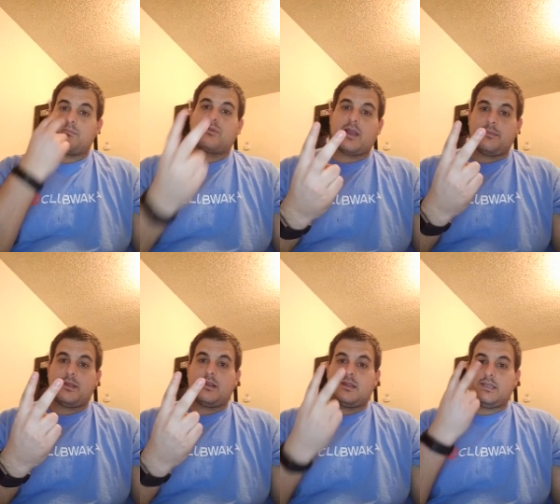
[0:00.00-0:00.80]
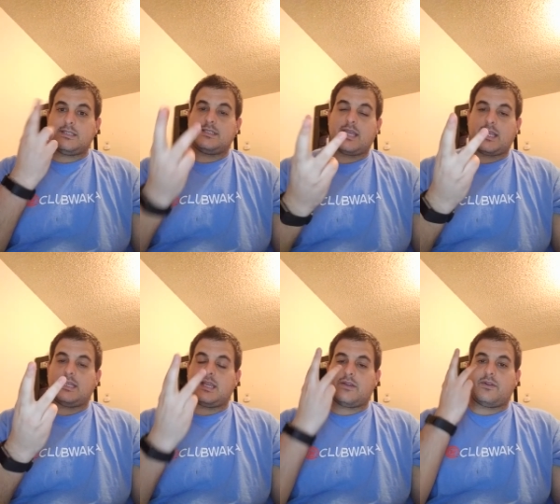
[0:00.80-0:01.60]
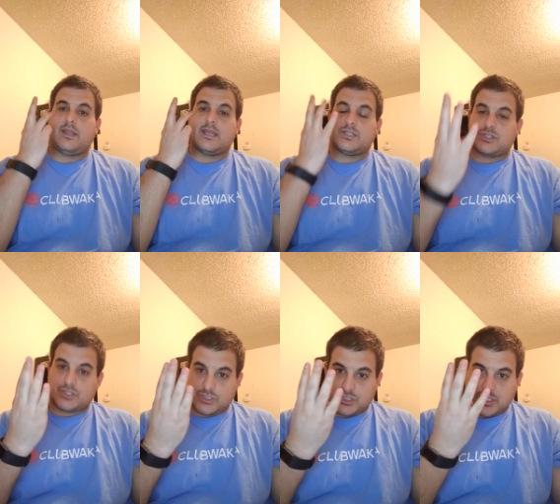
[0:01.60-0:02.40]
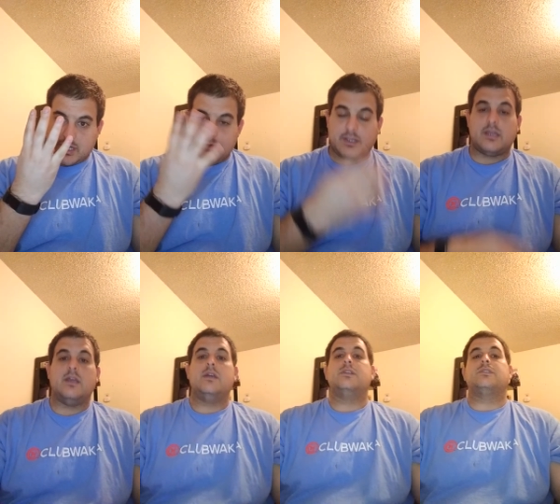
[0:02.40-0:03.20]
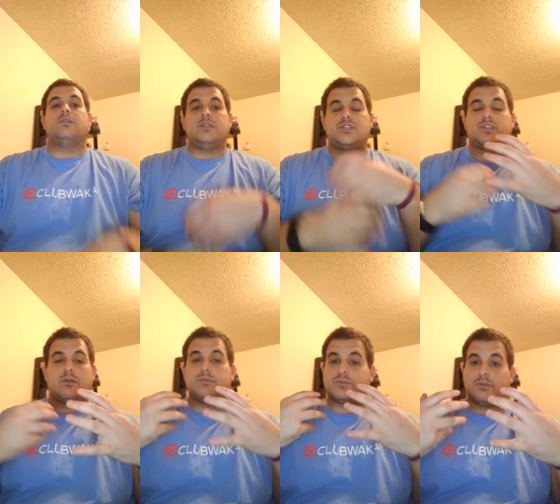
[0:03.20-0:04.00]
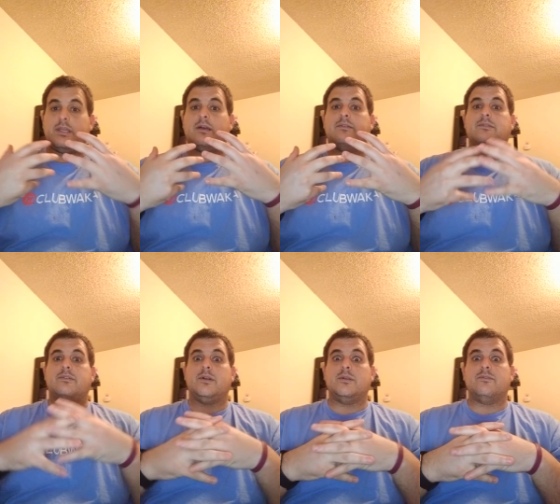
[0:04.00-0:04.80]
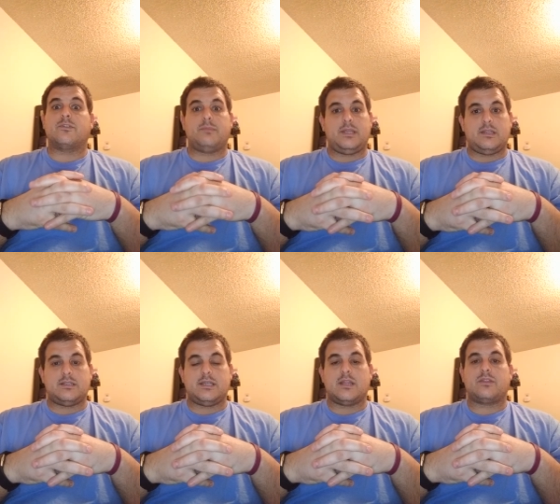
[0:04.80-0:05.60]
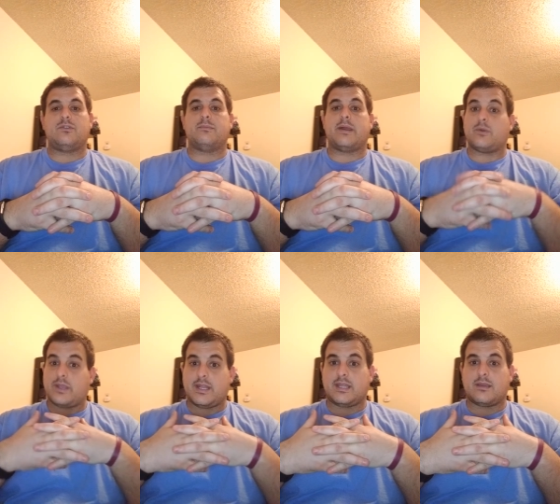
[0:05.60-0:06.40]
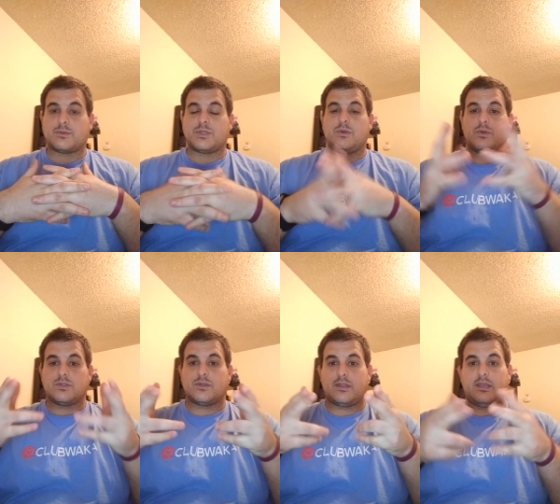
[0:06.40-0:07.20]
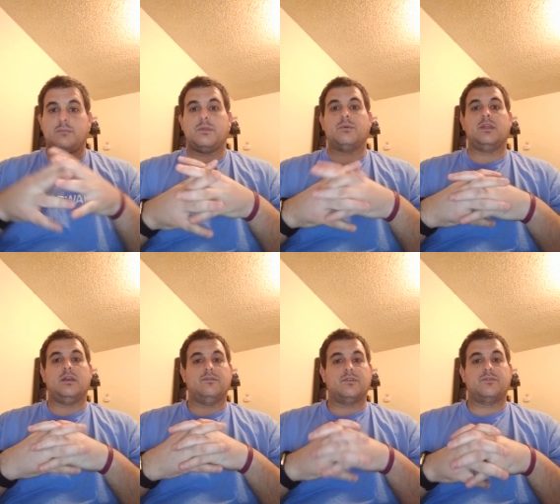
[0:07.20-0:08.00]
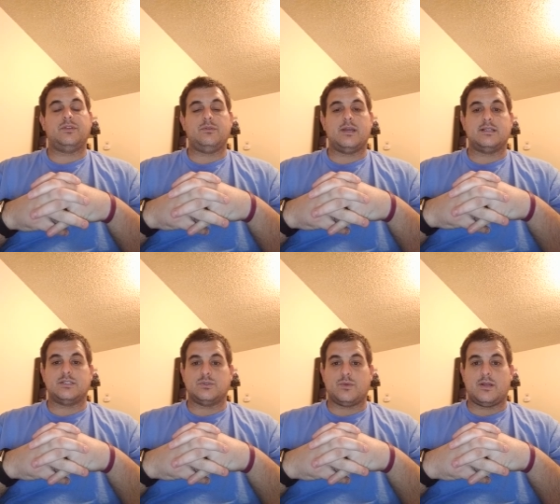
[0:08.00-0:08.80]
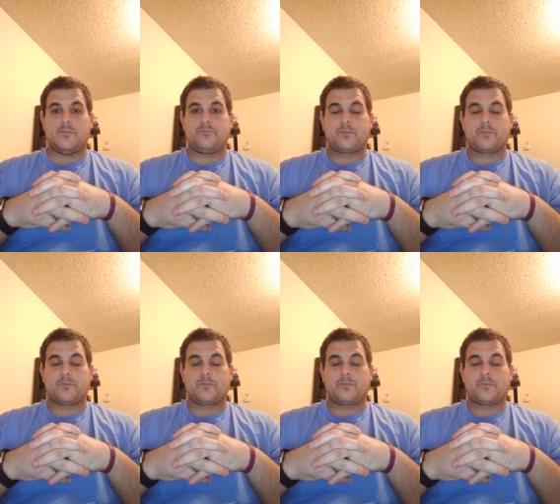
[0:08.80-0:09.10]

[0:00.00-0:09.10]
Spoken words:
primary, secondary, and tertiary. So this chart was really helpful for me to get through my organic chemistry course, so I think it'd be really helpful for you guys as well.